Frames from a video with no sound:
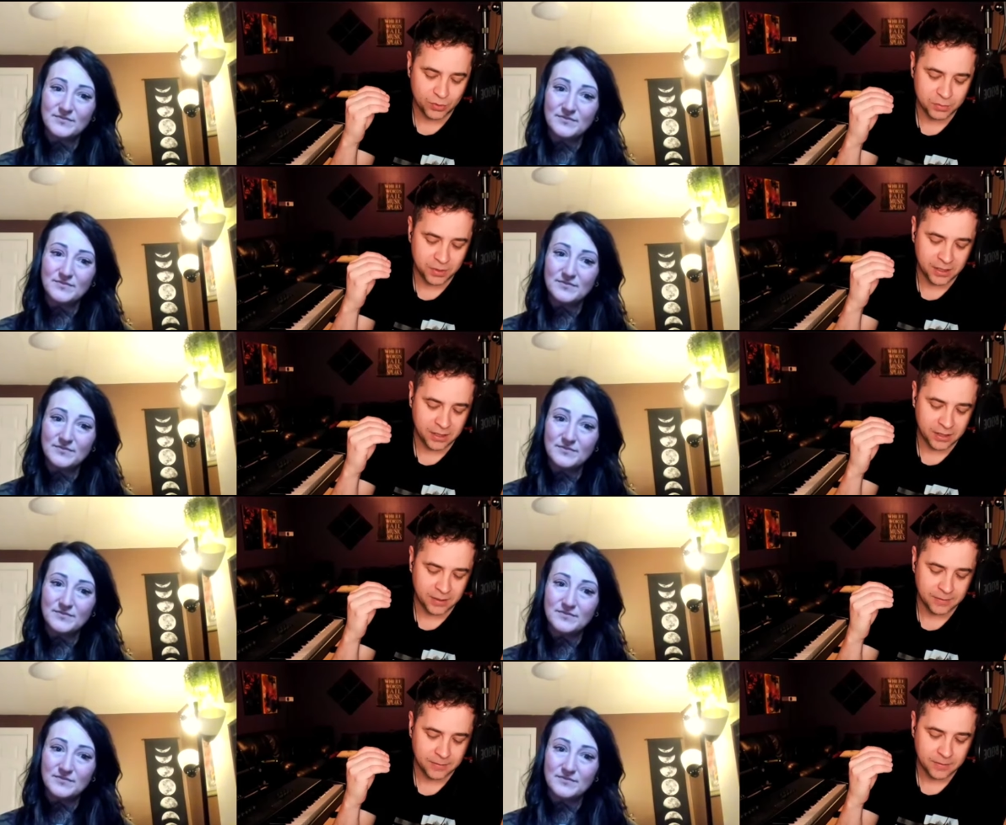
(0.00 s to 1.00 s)
Speaker 1: was
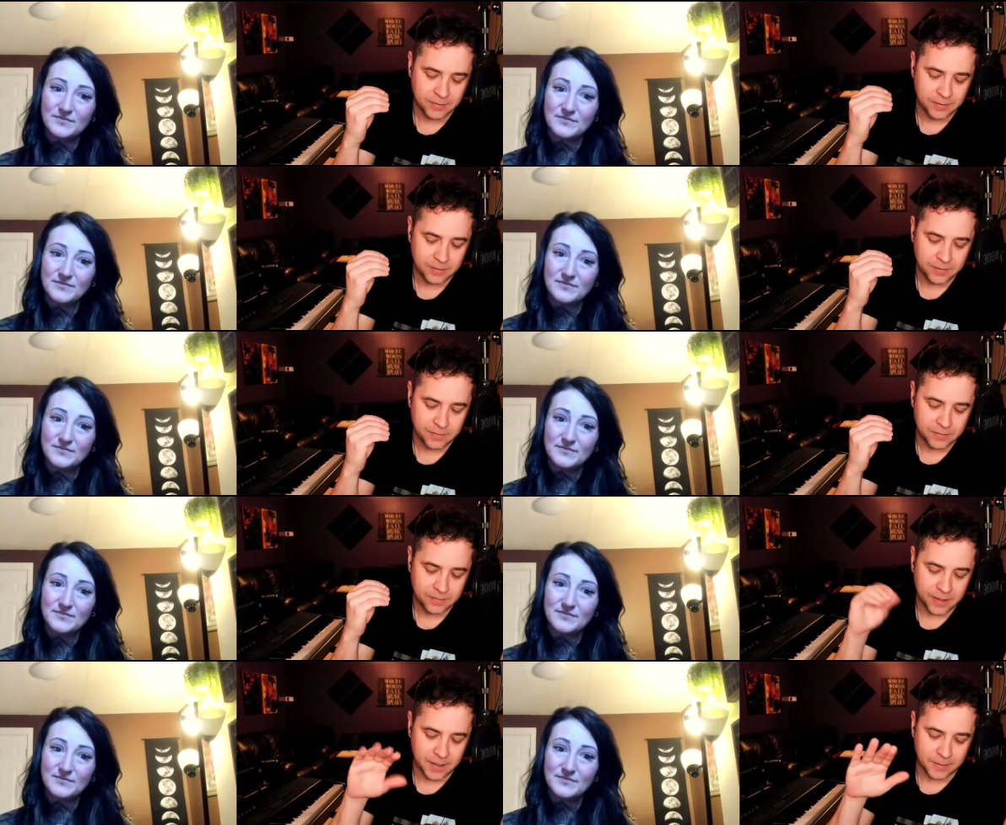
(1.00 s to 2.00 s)
being
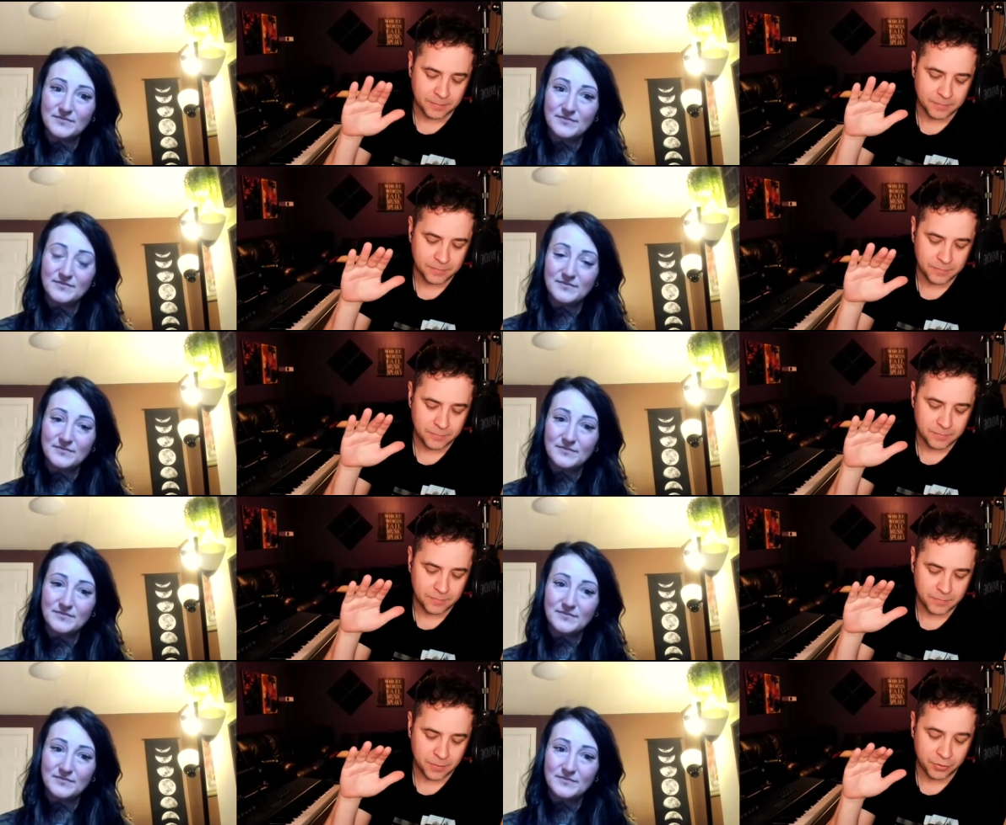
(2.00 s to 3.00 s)
um,
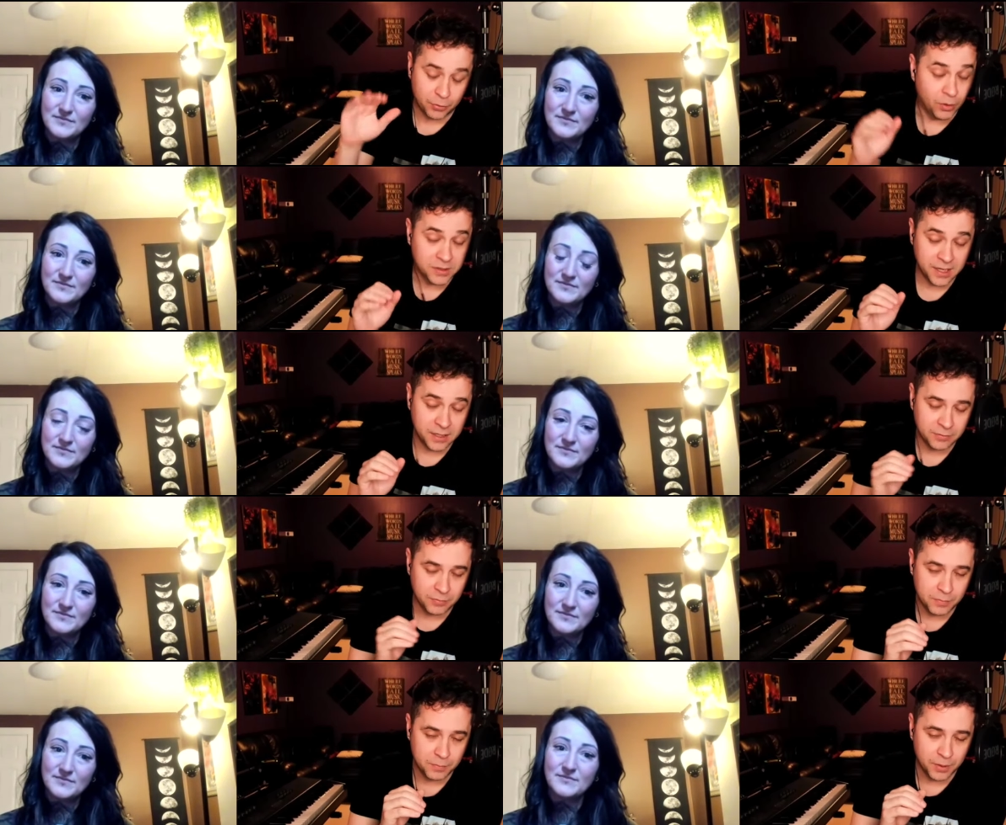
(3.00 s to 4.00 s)

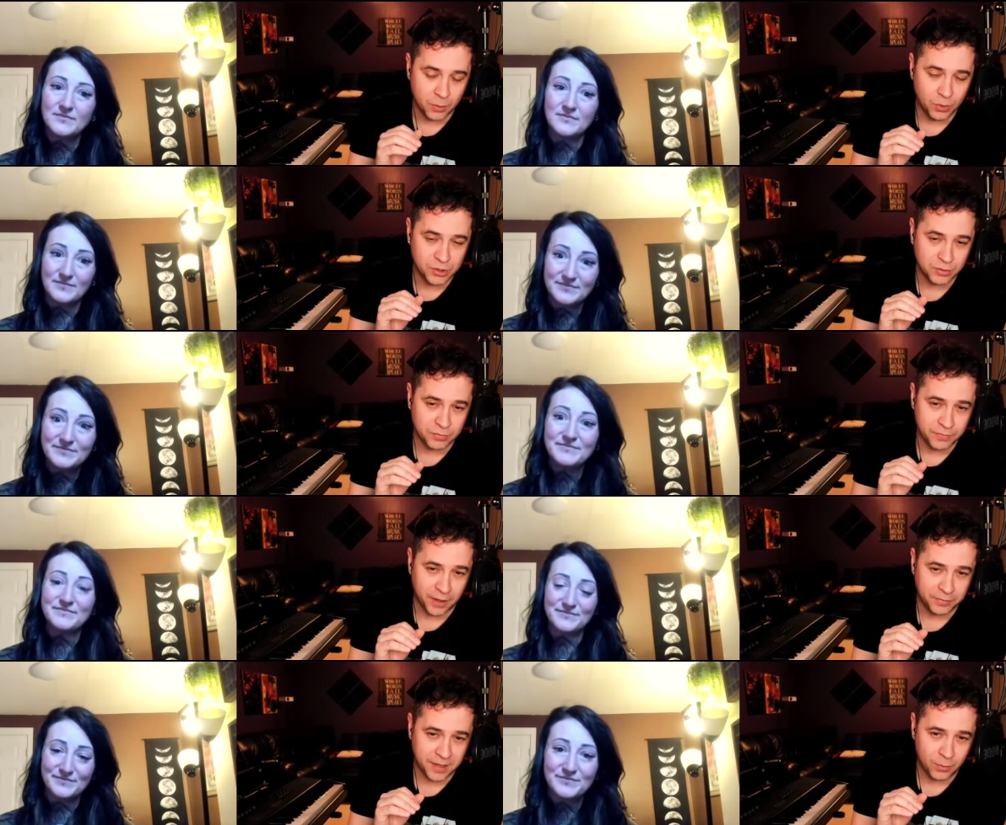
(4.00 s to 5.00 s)
authoritative, but would mm-hmm. you have
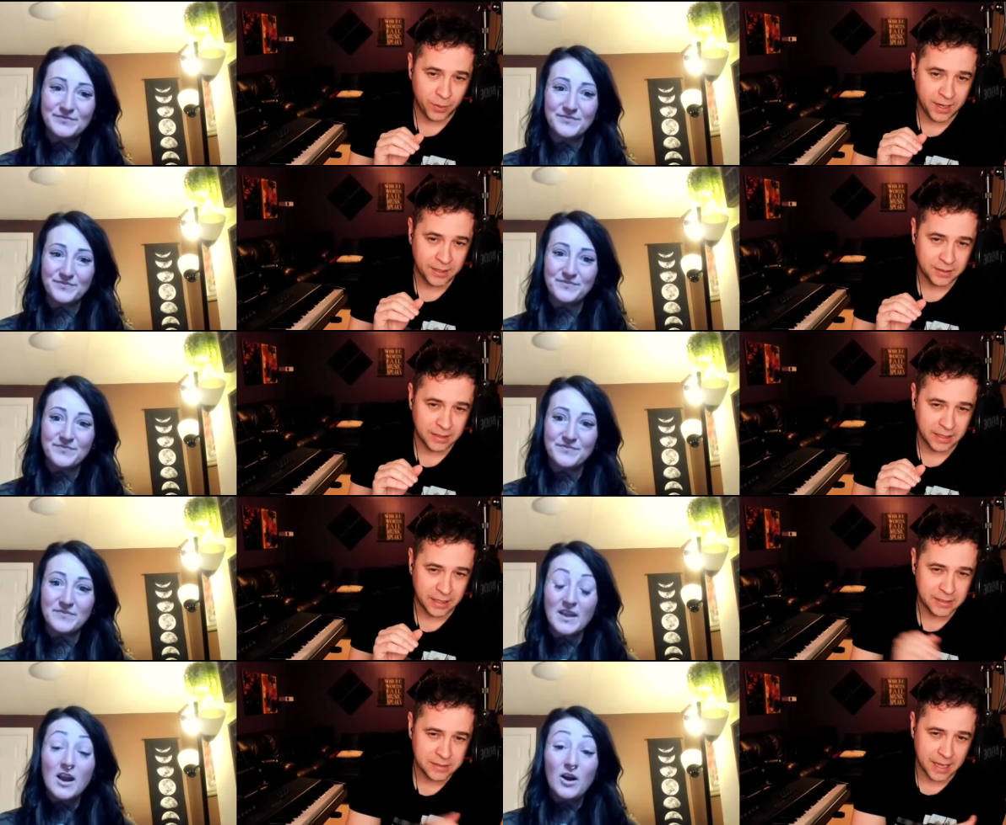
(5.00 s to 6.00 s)
felt that way?
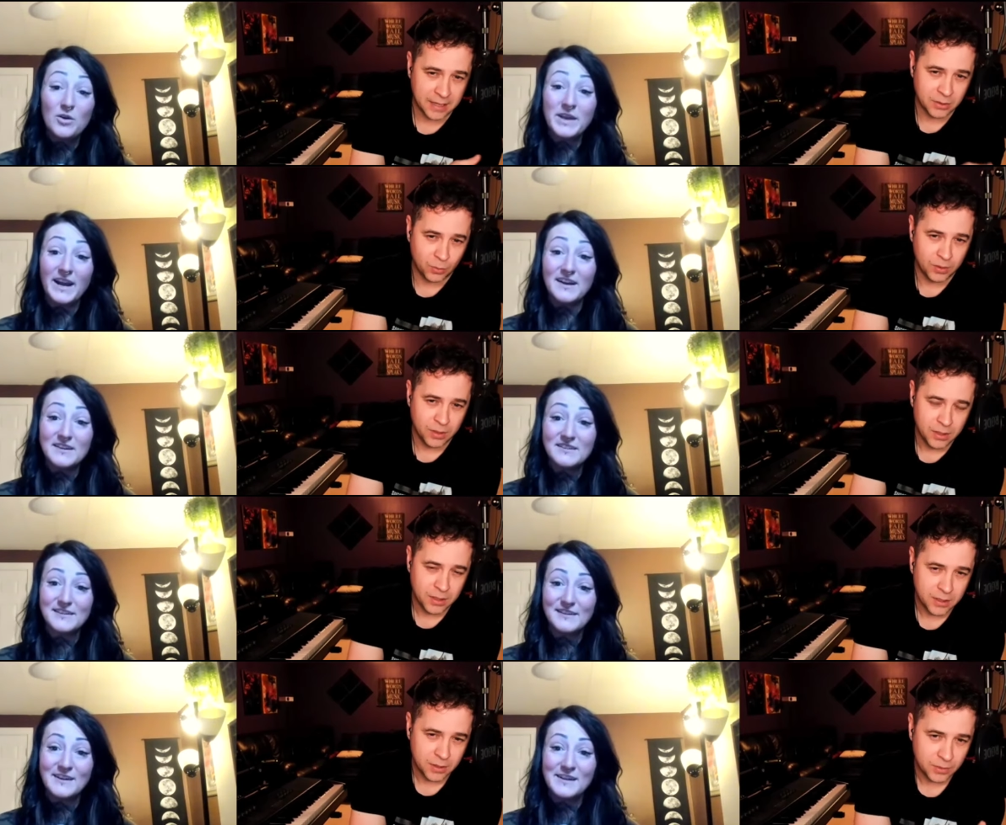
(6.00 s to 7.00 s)
Like, is
Speaker 2: that? Oh yeah.
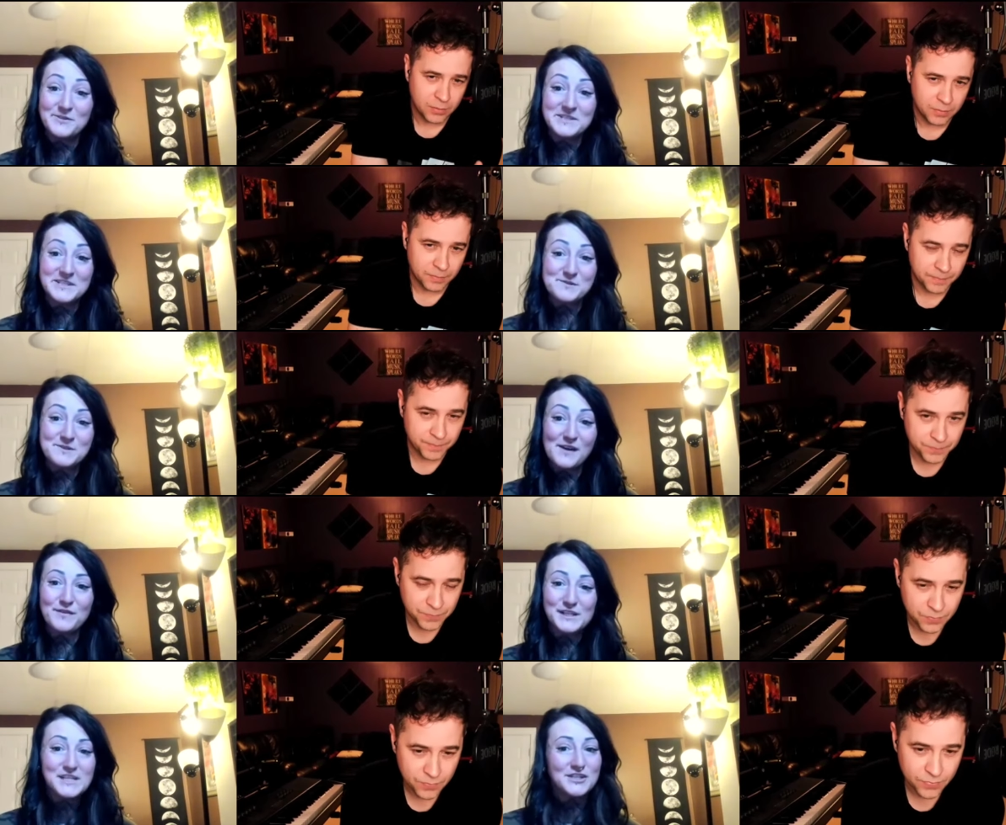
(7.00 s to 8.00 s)
He was, he was
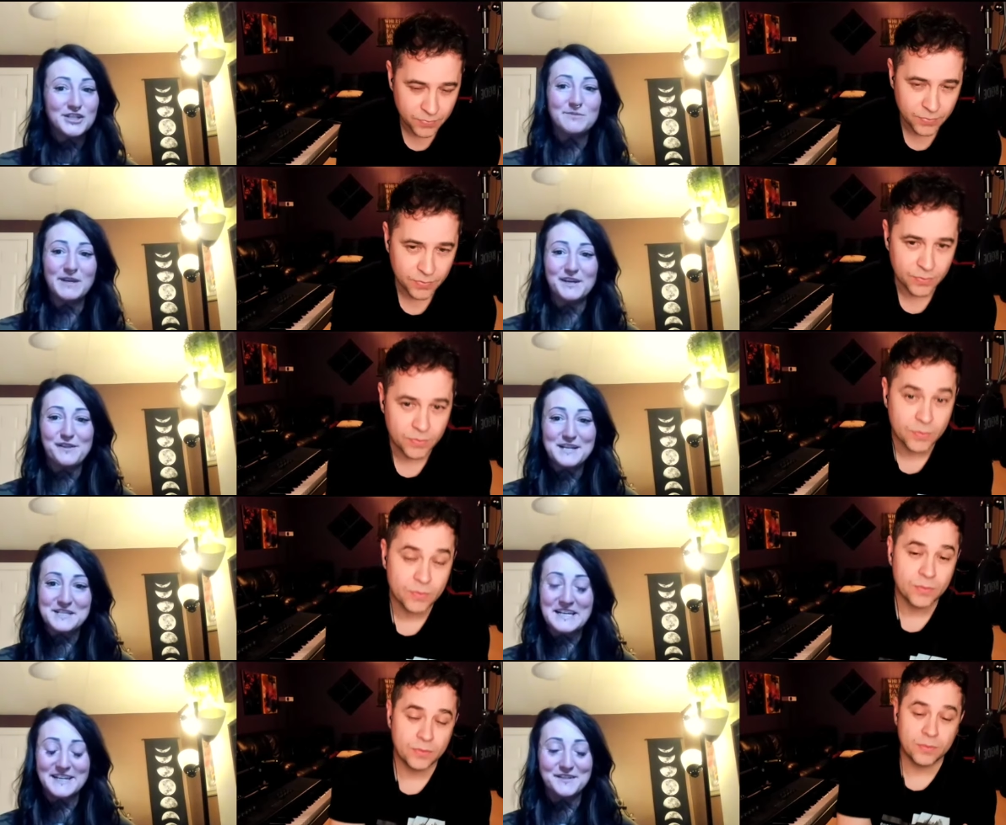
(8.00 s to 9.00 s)
definitely teaching me a
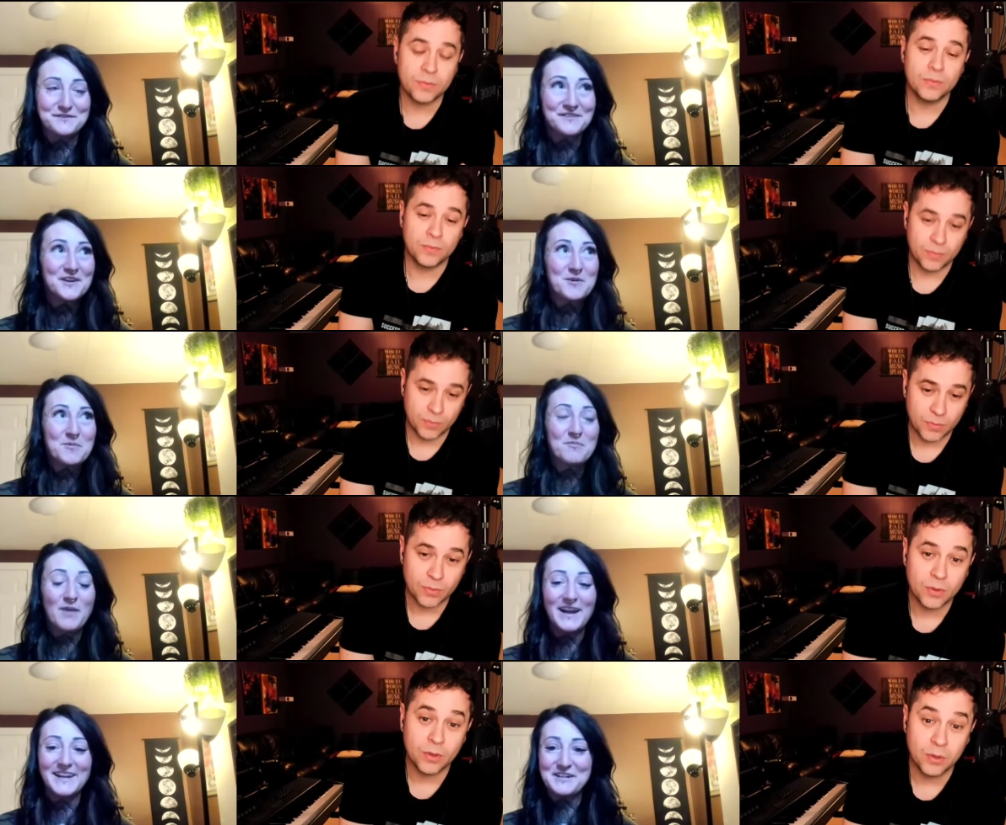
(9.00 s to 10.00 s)
lesson,
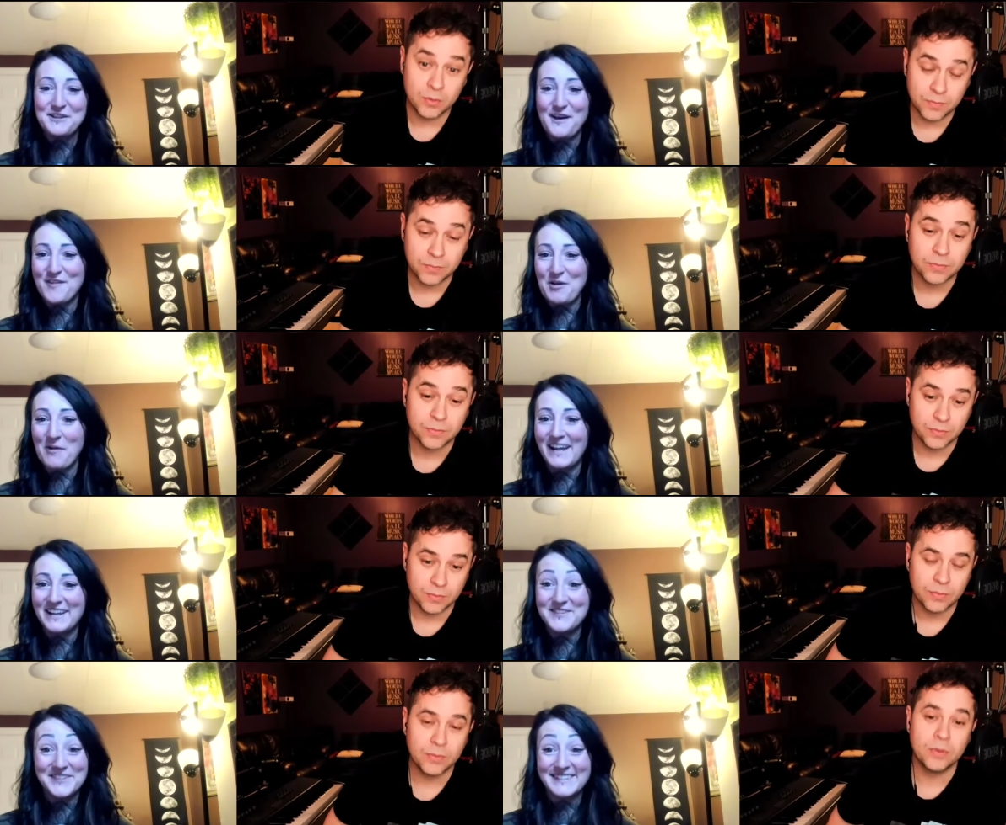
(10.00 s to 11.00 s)
but in a loving way.
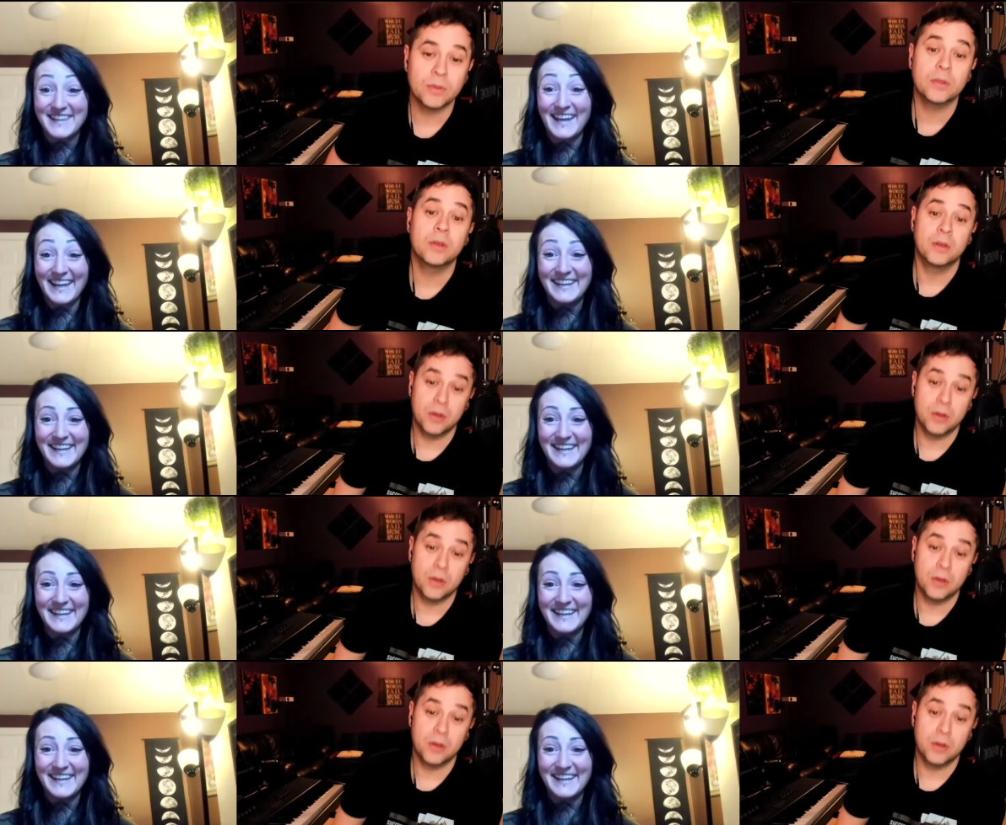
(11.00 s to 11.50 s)
He was like,